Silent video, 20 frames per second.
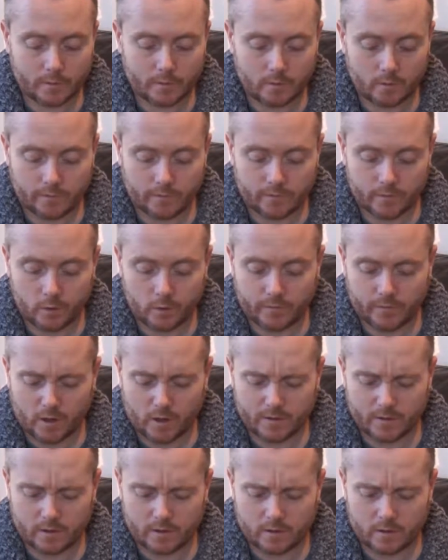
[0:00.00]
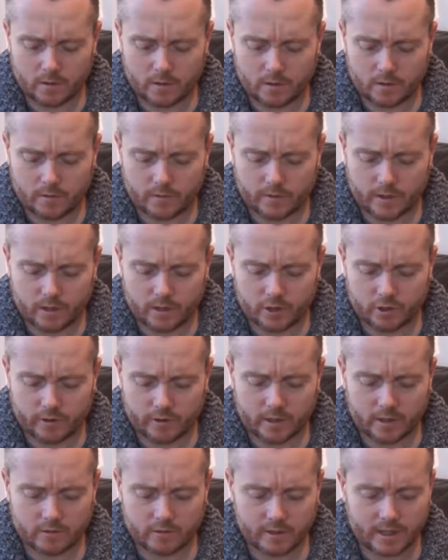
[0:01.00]
You'll, you'll find that the, the thinner
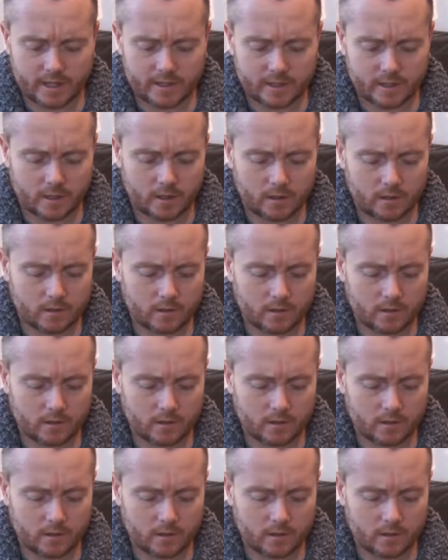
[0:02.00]
strings are easier